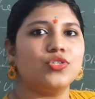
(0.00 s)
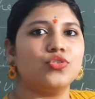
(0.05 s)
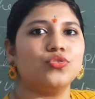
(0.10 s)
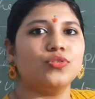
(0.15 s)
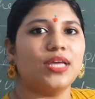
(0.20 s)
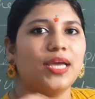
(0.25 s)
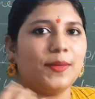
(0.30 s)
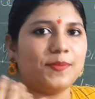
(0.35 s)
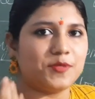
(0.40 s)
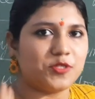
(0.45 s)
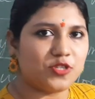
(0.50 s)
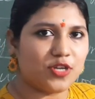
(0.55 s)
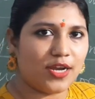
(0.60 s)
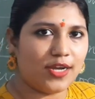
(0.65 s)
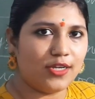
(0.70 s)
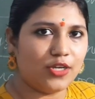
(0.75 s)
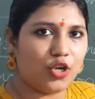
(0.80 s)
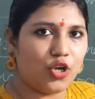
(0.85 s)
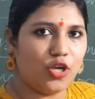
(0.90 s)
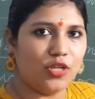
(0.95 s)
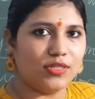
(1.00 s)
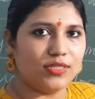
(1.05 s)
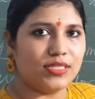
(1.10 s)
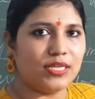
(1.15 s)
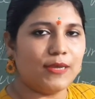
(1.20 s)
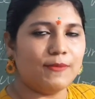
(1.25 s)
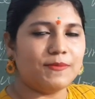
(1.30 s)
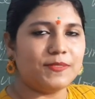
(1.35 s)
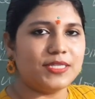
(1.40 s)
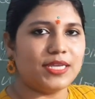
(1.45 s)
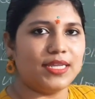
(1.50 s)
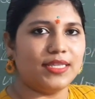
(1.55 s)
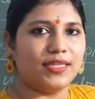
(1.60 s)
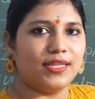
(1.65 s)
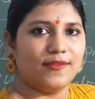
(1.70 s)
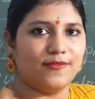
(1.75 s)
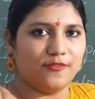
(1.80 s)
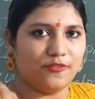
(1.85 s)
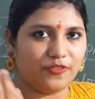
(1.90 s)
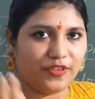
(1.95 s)
to the abstract concepts and
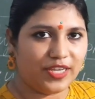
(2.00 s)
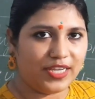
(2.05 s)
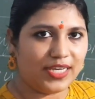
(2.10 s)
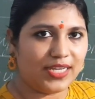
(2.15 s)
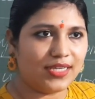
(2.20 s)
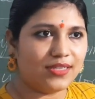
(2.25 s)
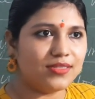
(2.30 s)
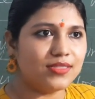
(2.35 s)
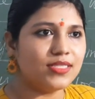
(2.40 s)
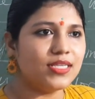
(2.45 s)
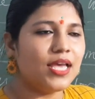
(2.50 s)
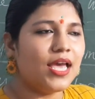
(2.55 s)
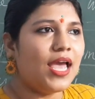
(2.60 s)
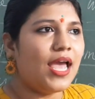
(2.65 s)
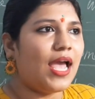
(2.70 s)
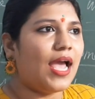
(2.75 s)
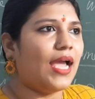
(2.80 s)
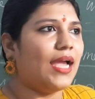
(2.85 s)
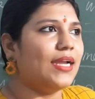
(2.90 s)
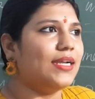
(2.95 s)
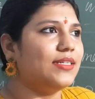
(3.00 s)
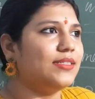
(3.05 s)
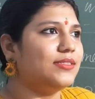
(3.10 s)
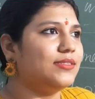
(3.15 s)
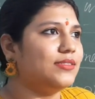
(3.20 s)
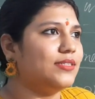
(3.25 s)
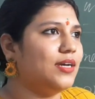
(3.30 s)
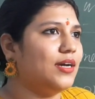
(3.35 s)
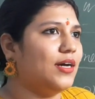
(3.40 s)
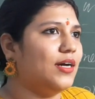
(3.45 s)
their feelings, and